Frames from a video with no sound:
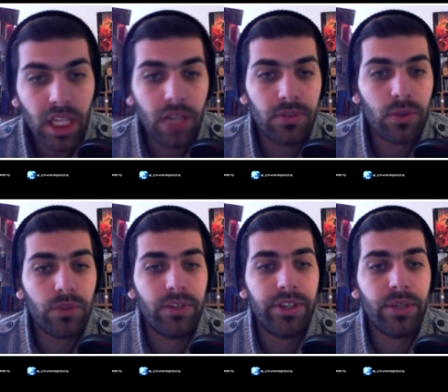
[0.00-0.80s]
Of course,
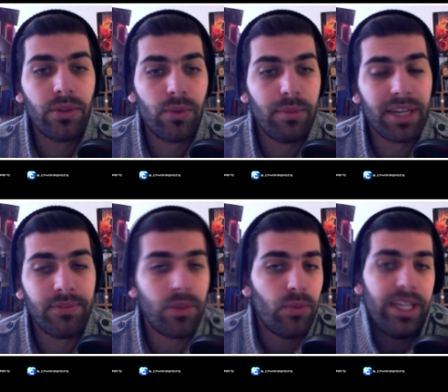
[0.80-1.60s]
very good. 3 mana
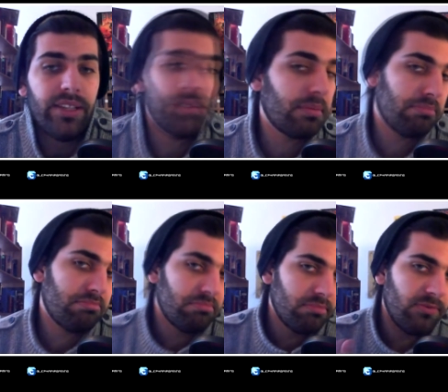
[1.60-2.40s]
for 3 is
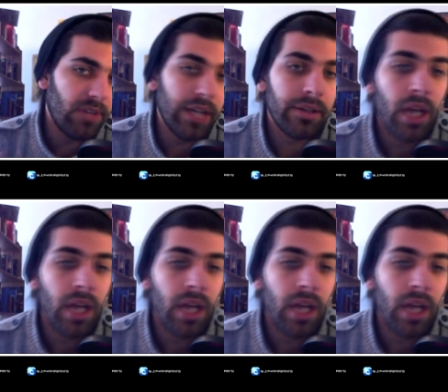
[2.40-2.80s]
fine.